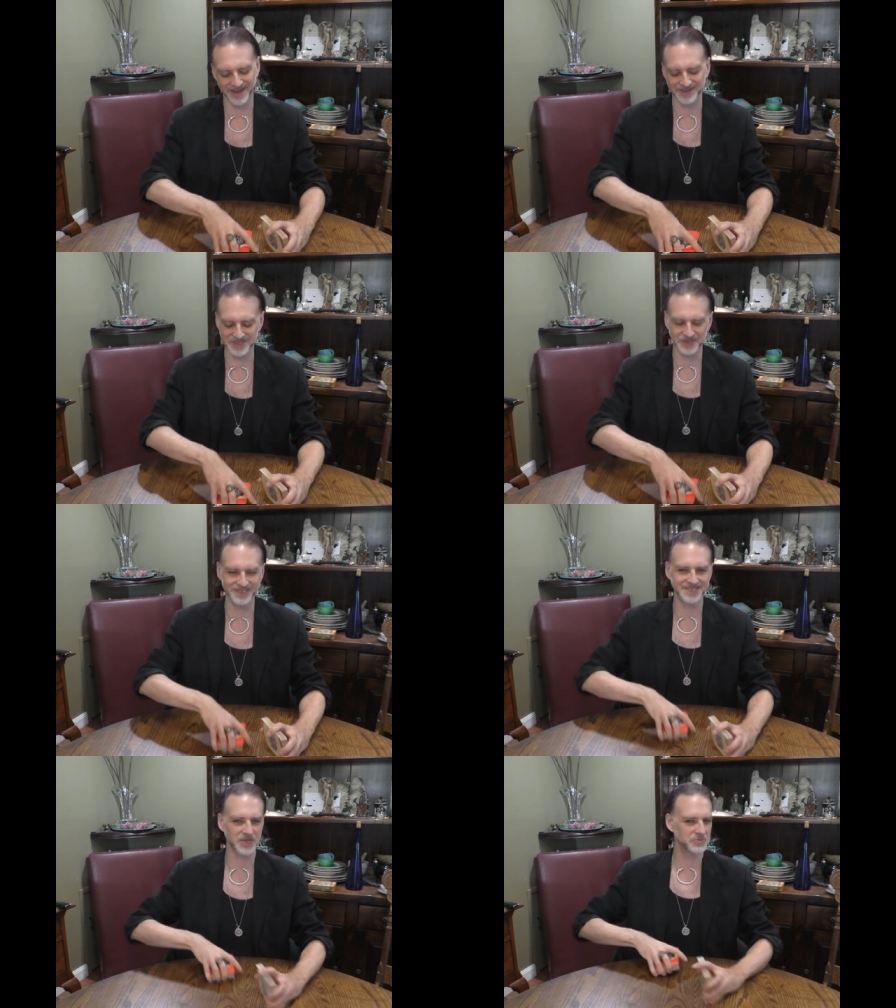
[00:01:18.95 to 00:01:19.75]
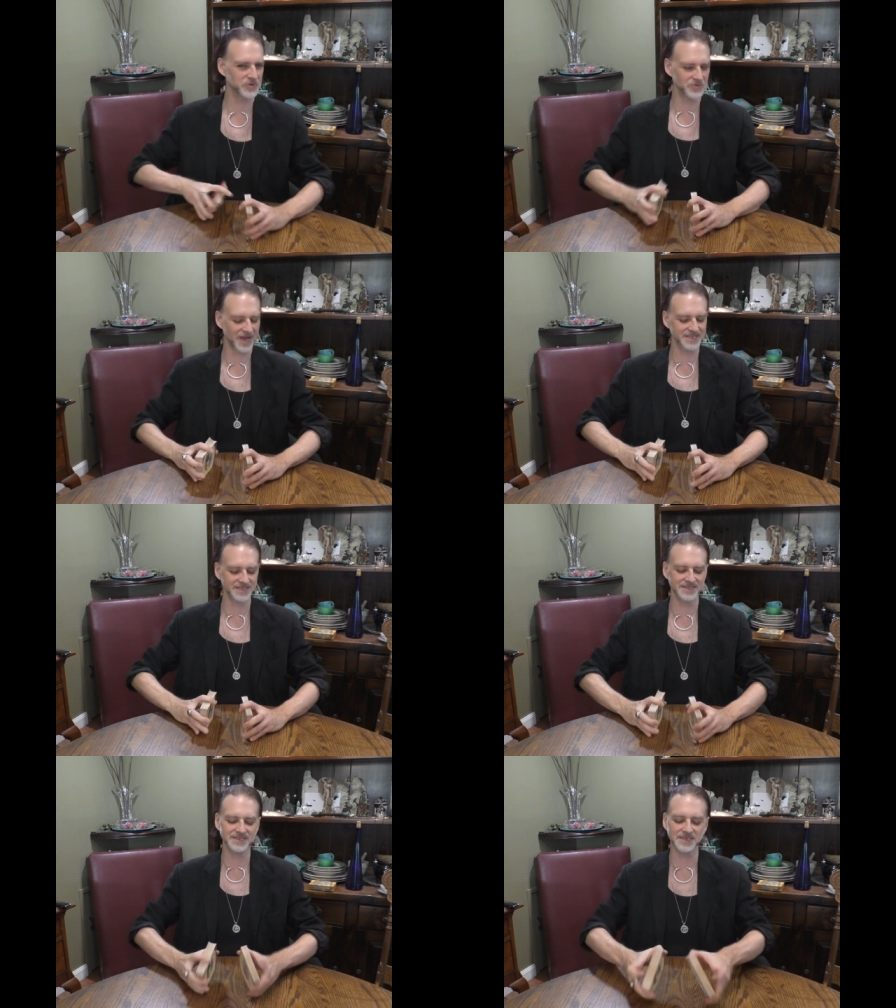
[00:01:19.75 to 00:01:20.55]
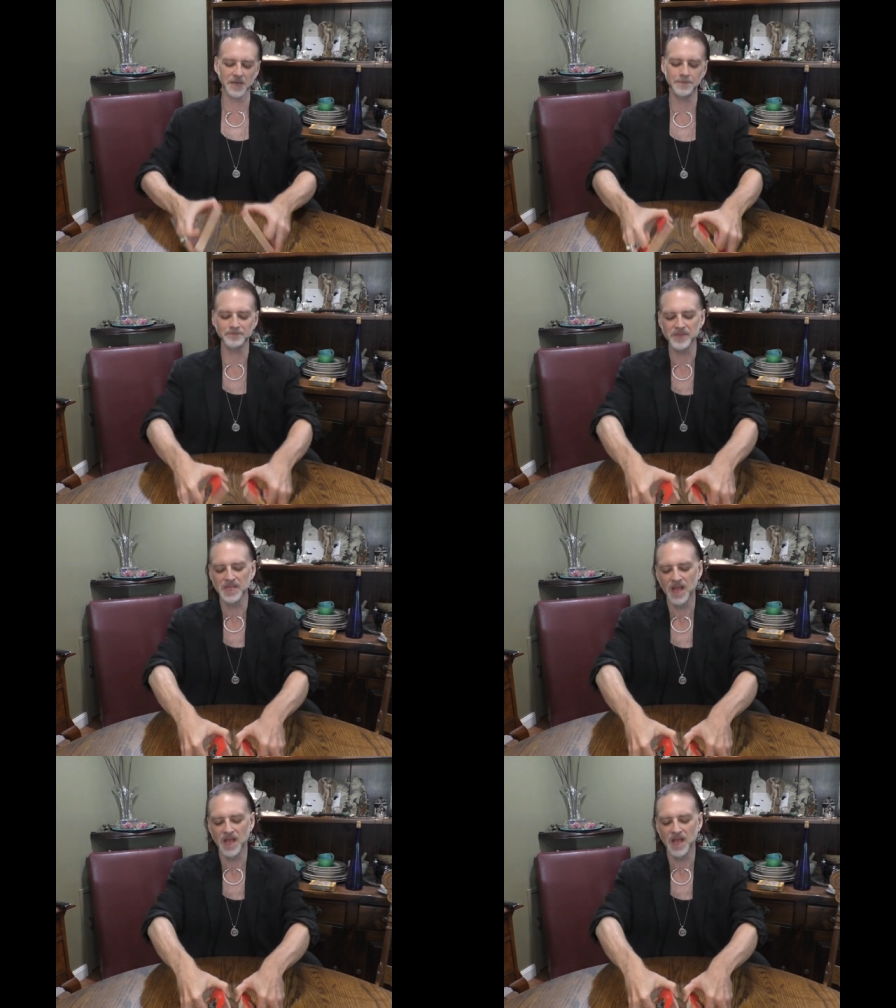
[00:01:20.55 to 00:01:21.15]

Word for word: right? It's only Sun, Moon, Rising this time.